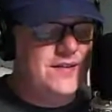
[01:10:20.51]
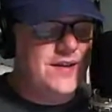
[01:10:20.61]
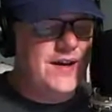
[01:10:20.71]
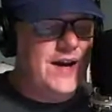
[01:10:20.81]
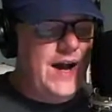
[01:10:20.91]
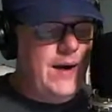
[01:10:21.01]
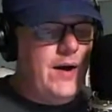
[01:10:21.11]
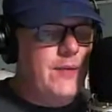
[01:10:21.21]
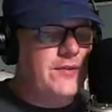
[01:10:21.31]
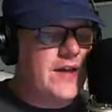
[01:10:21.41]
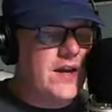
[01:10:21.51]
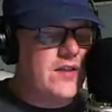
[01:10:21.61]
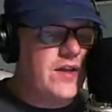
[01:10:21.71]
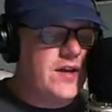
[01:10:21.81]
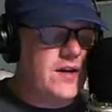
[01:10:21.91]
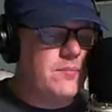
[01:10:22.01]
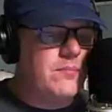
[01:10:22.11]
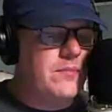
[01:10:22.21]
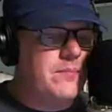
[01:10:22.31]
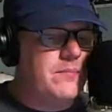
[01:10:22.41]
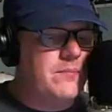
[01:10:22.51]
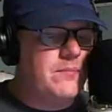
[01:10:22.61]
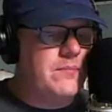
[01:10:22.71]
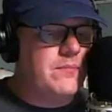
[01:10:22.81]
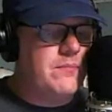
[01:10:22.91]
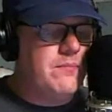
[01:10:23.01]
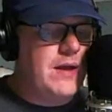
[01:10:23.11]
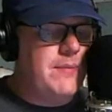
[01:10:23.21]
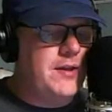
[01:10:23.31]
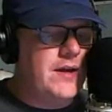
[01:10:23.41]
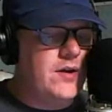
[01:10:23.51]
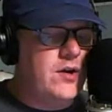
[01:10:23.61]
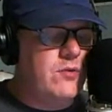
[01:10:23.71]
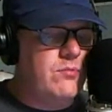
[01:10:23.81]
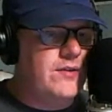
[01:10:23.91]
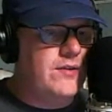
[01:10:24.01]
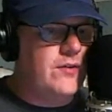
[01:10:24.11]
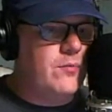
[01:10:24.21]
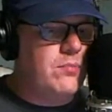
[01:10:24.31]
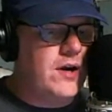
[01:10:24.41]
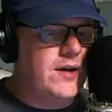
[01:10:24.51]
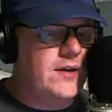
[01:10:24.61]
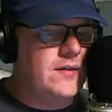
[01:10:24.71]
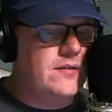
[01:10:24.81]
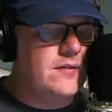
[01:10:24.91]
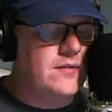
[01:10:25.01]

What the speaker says: Yeah, I was kind of thinking maybe like a Rizzo Bryant.